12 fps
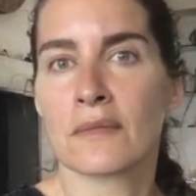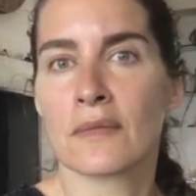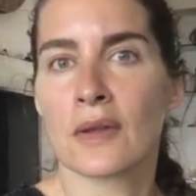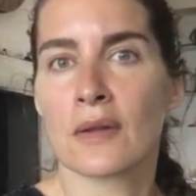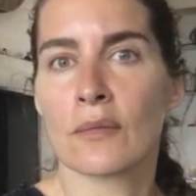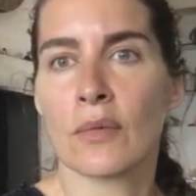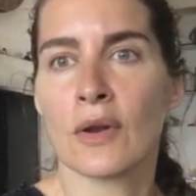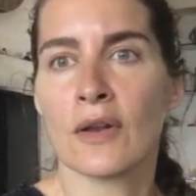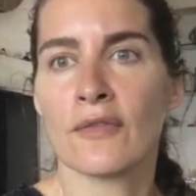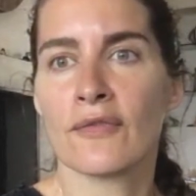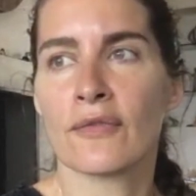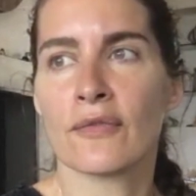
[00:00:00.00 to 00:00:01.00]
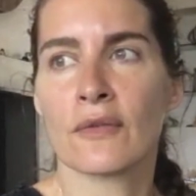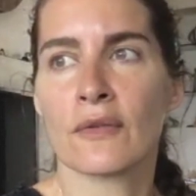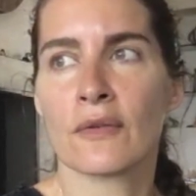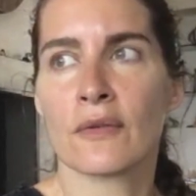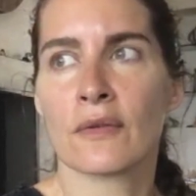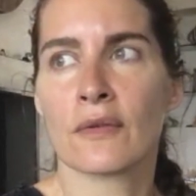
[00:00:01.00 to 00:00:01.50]
What if
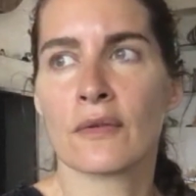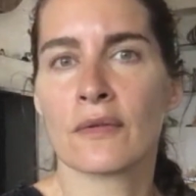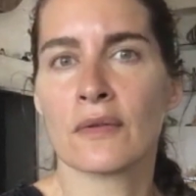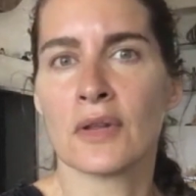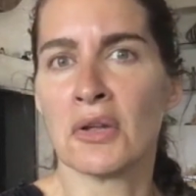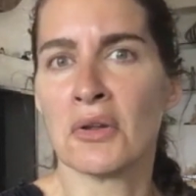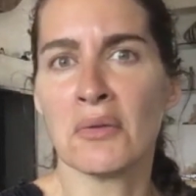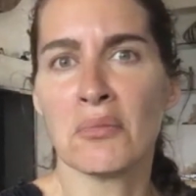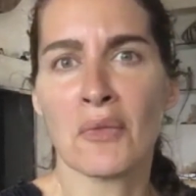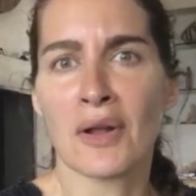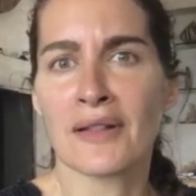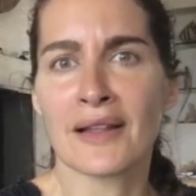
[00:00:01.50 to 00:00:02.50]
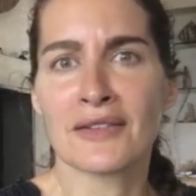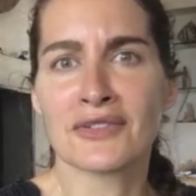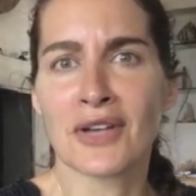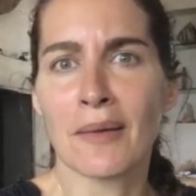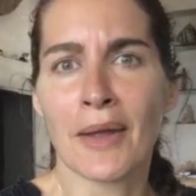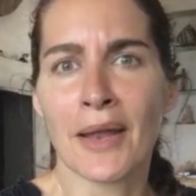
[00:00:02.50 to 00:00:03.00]
you didn't want that
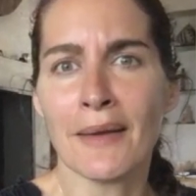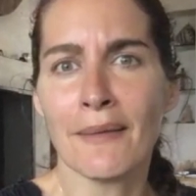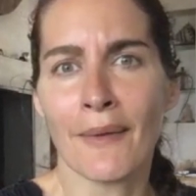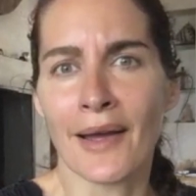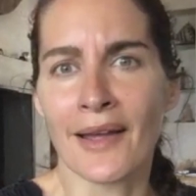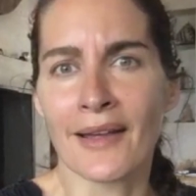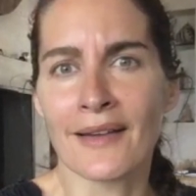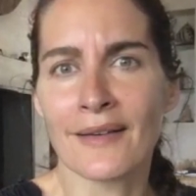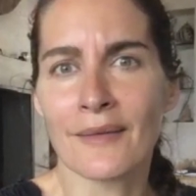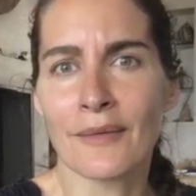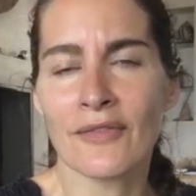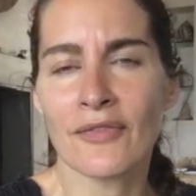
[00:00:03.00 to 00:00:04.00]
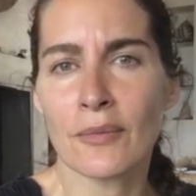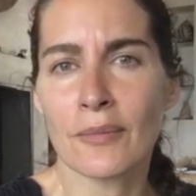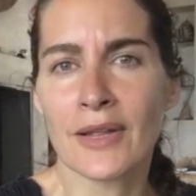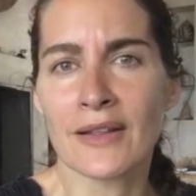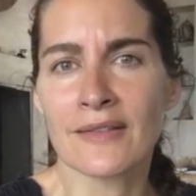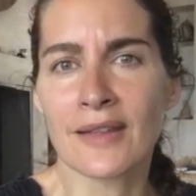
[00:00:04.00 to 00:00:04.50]
job anyway? What if you're
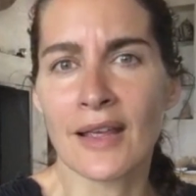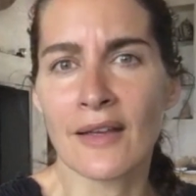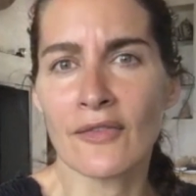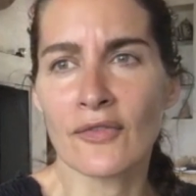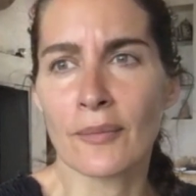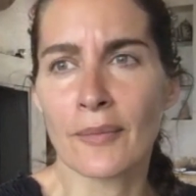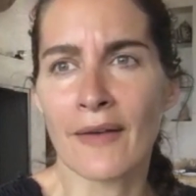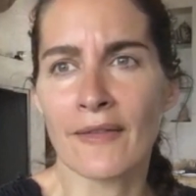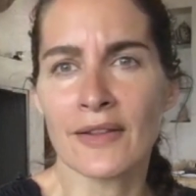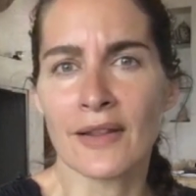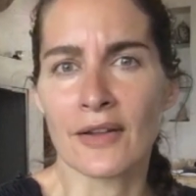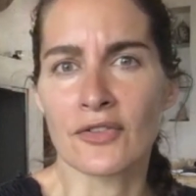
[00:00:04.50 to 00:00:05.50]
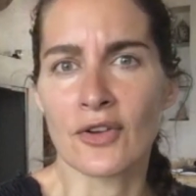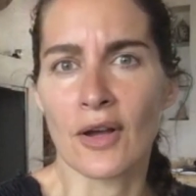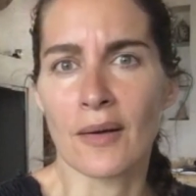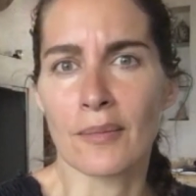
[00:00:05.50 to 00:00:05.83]
being saved from having that job?